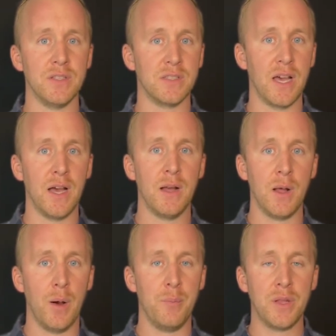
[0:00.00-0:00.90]
It's got
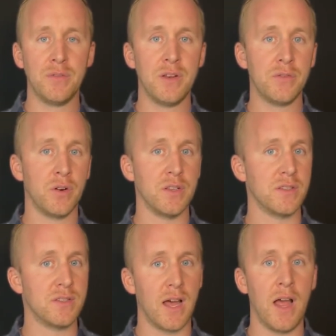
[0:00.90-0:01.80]
a bit of a different
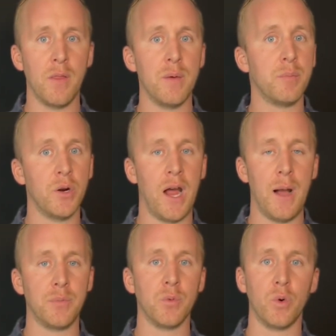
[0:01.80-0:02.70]
style than
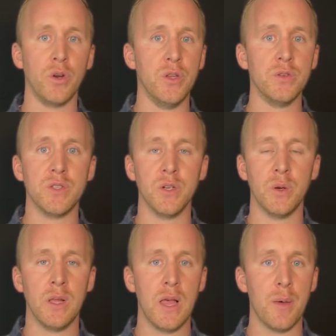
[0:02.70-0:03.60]
perhaps we're used to,
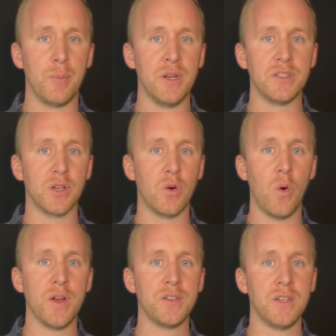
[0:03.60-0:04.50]
but it's a
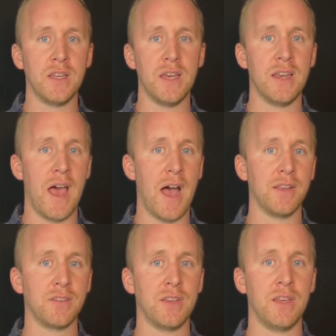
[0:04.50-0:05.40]
question again
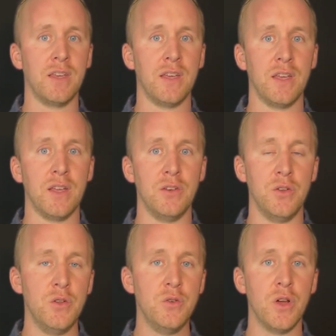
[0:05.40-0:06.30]
asking, do
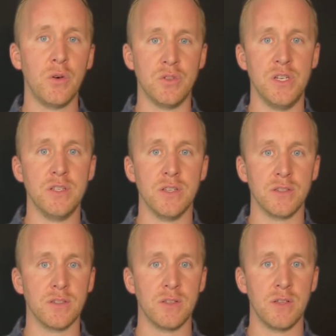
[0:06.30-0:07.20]
you know
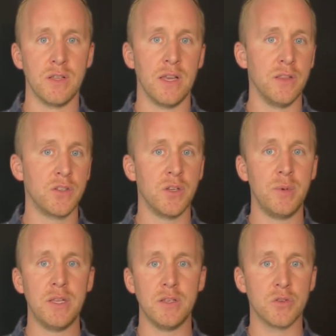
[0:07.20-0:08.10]
Jesus? And there's going to
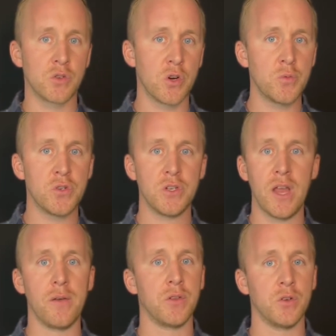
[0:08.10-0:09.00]
be description
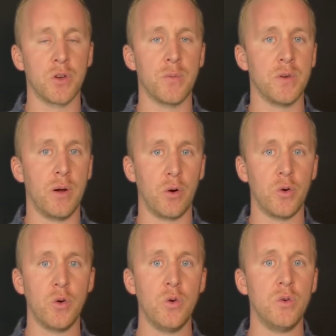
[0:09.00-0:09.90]
after description about
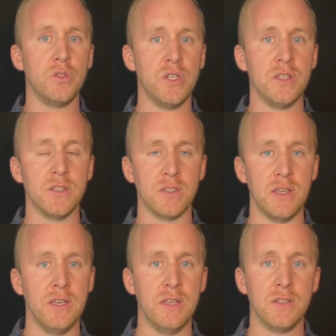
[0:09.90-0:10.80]
who Jesus
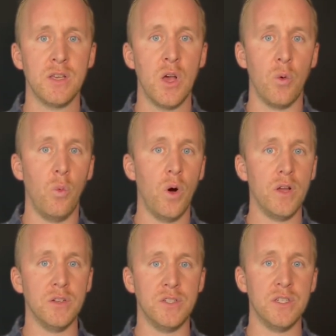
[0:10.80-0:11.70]
is,
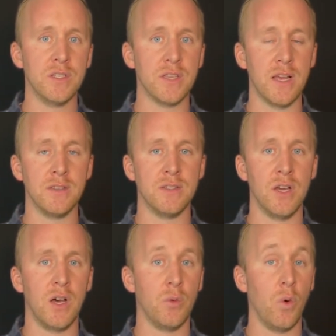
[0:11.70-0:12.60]
what Jesus has
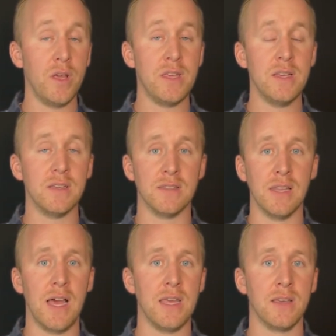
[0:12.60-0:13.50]
done, what he is
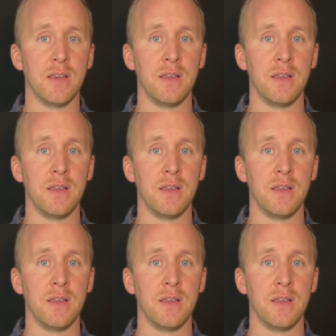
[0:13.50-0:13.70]
like.